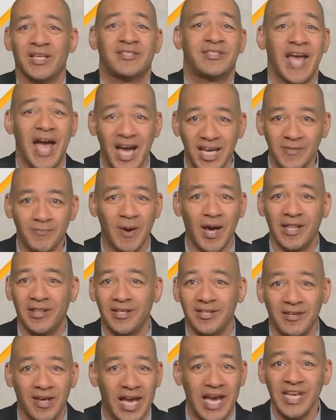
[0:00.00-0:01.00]
attacks by
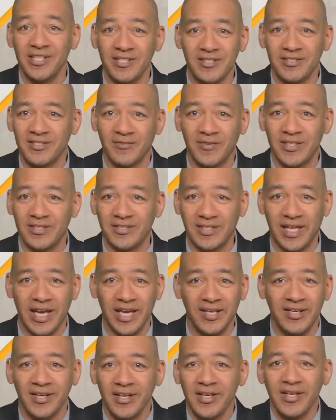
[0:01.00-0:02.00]
the agents of the
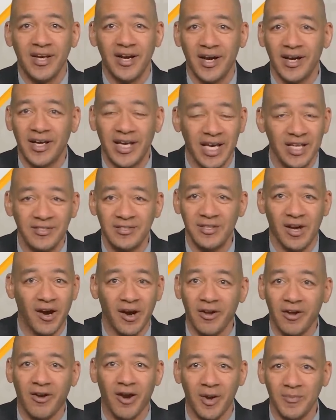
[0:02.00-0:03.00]
state against
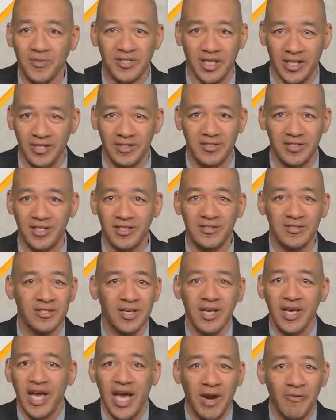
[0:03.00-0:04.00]
unarmed
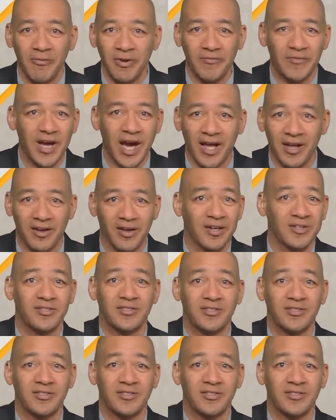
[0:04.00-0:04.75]
citizens, and we've got